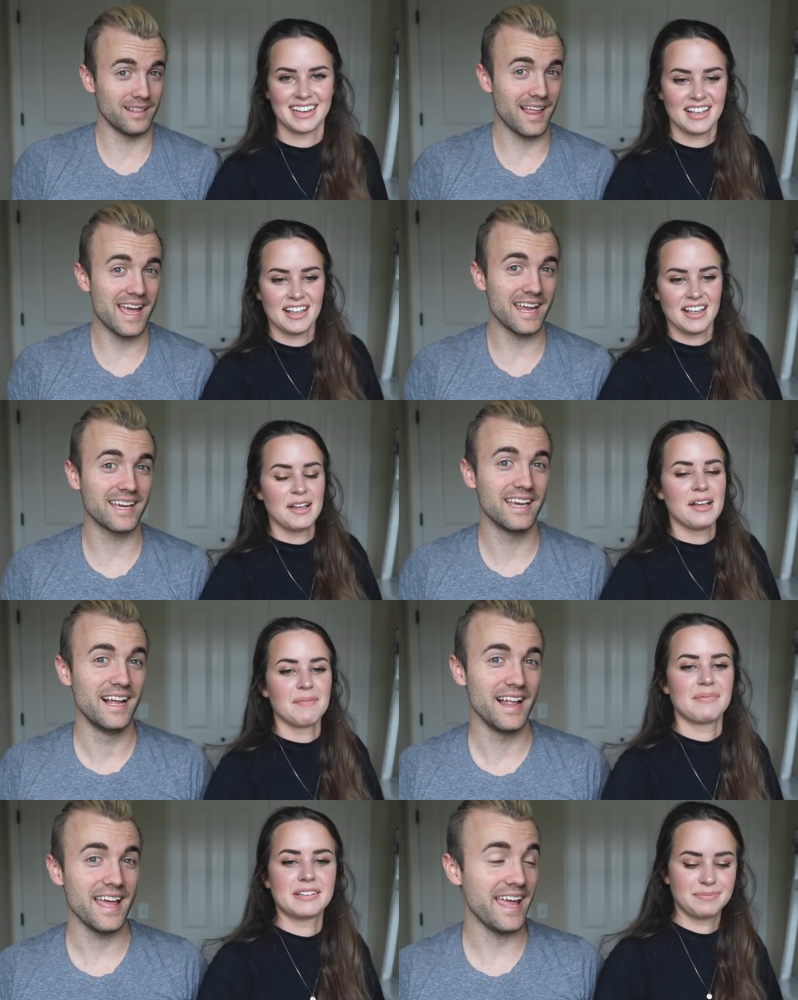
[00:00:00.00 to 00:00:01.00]
Speaker 1: Like
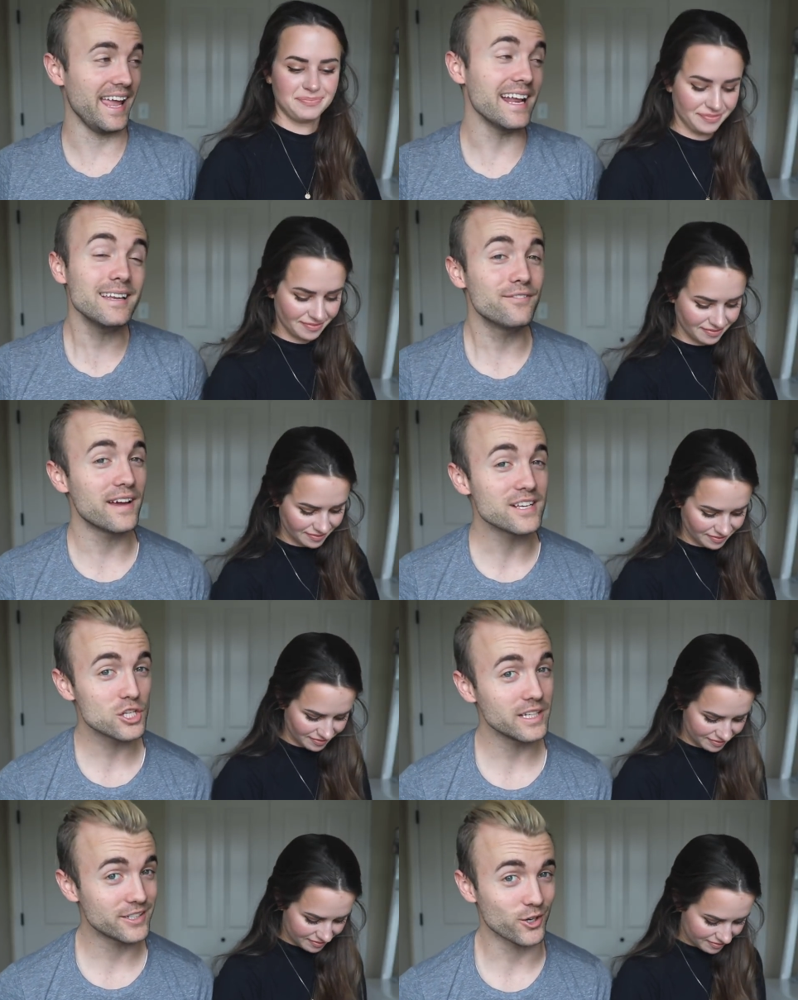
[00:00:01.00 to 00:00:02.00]
it
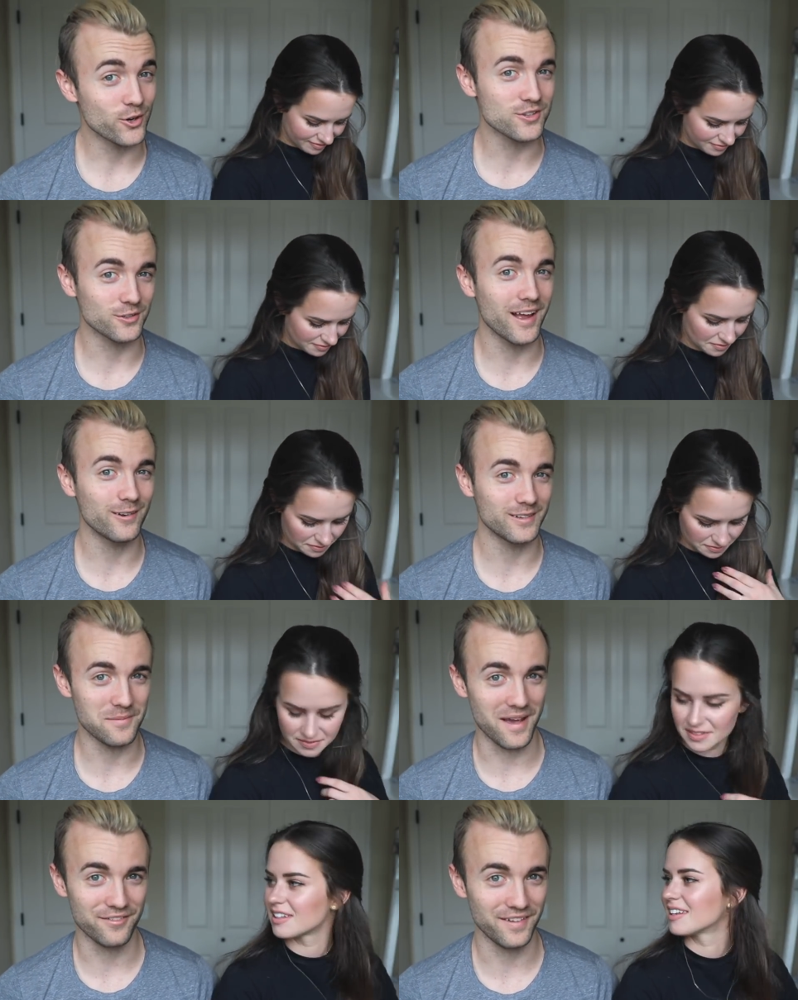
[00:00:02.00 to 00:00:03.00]
eventually turns around
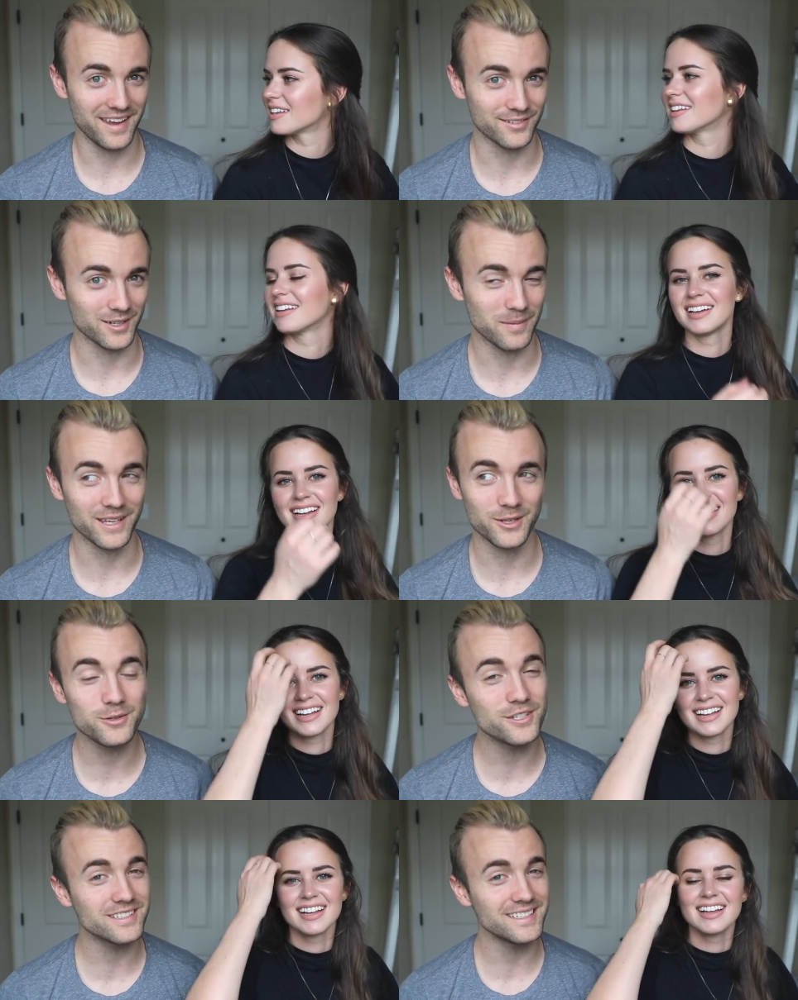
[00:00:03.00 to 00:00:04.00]
in my favor, but
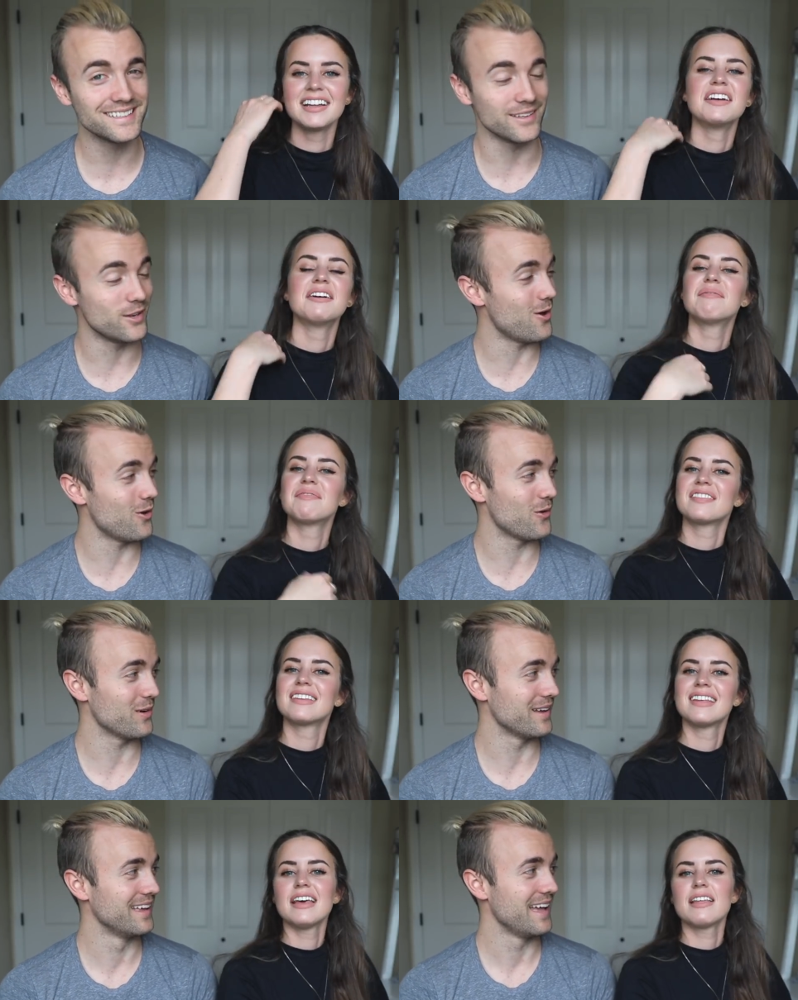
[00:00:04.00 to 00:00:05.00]
you just need to
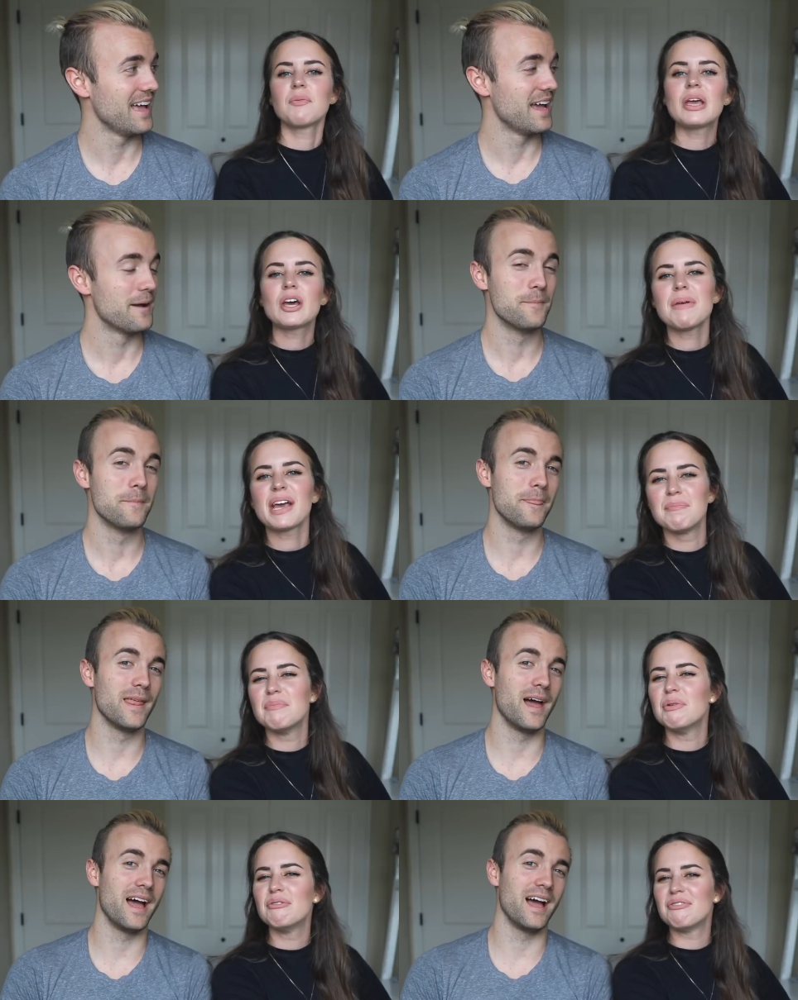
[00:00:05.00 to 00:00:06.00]
know.
Speaker 2: We could make a
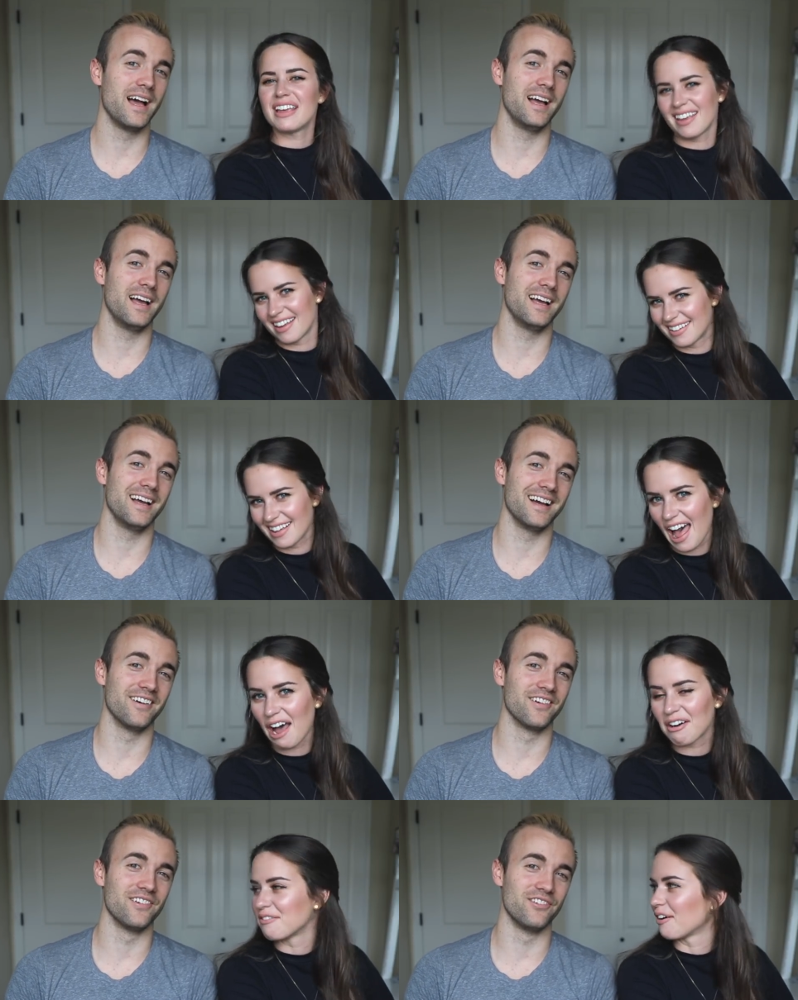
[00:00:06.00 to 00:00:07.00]
movie
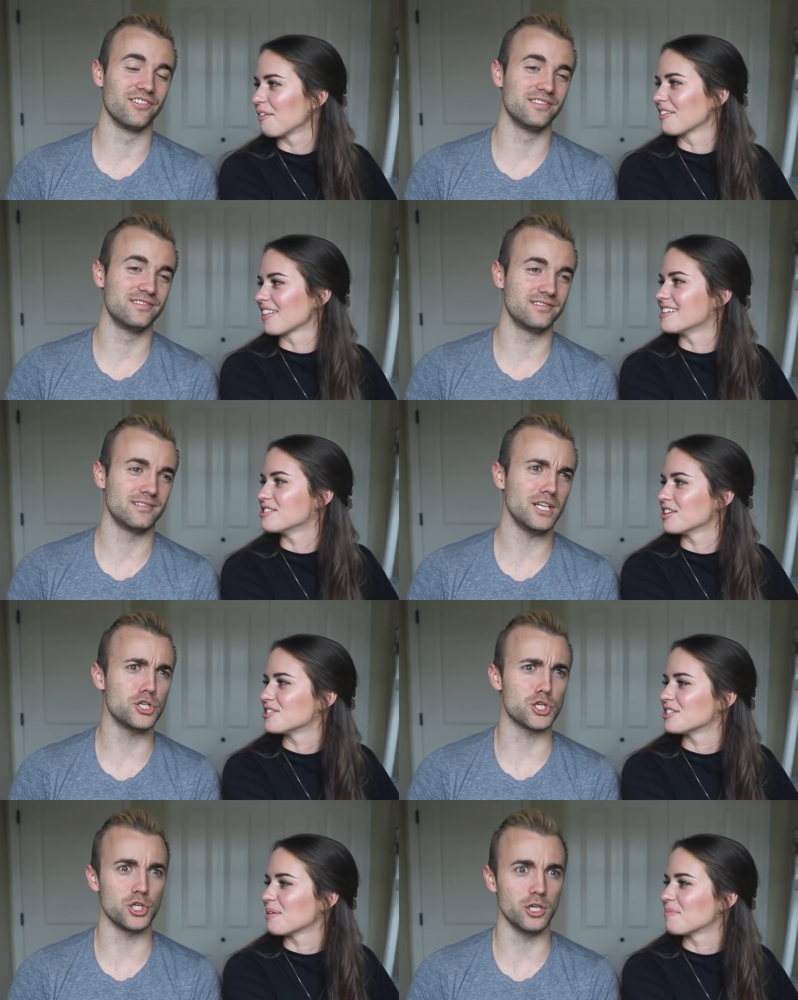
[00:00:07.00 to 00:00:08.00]
out of our relationship.
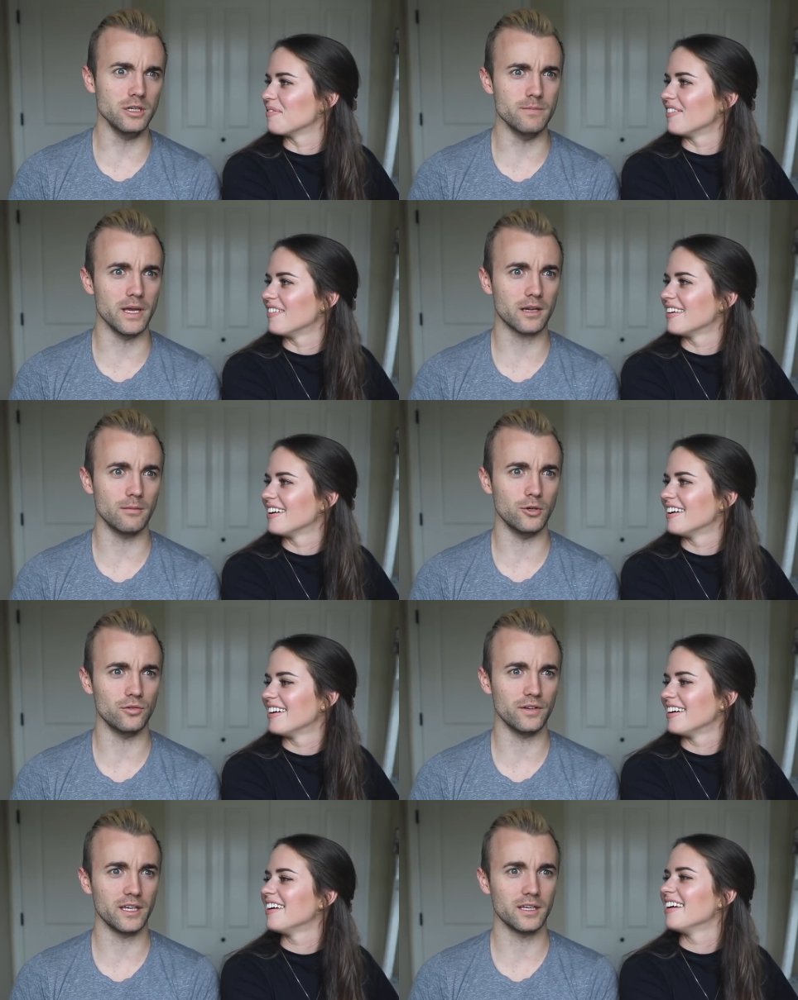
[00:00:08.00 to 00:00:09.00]
We
Speaker 1: should make a
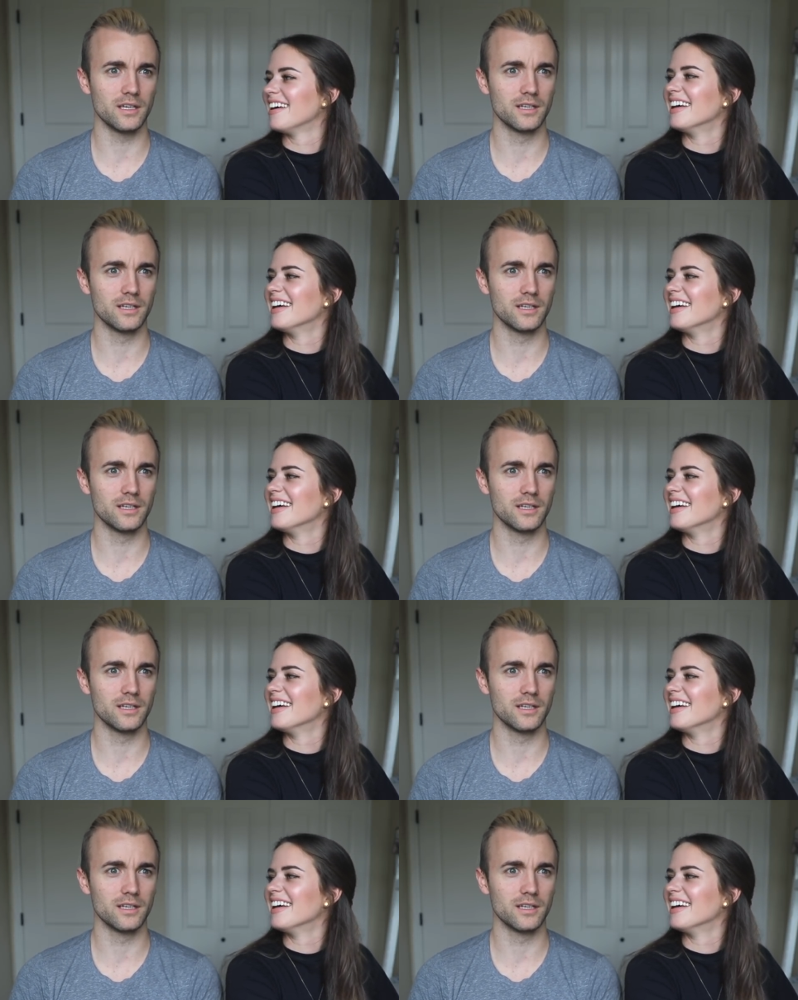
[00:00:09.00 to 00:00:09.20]
movie.